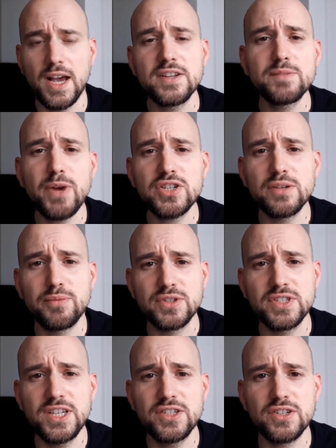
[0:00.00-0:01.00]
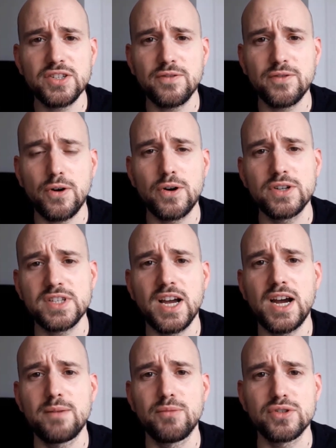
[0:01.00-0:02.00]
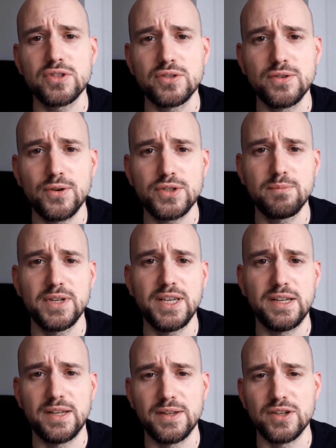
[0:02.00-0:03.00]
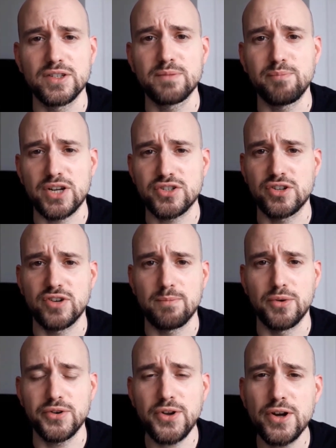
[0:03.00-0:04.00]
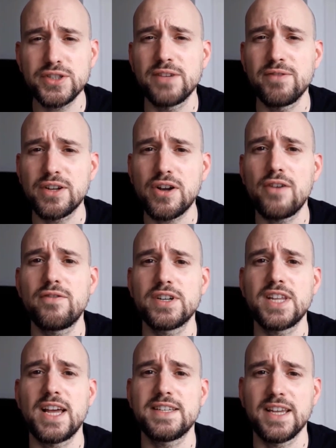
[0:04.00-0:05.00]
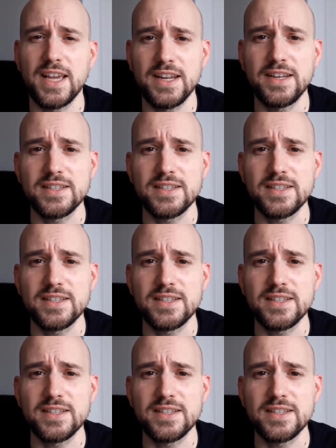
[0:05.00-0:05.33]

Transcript: And the special procedures, of course, are most notably the special rapporteurs, and we covered that in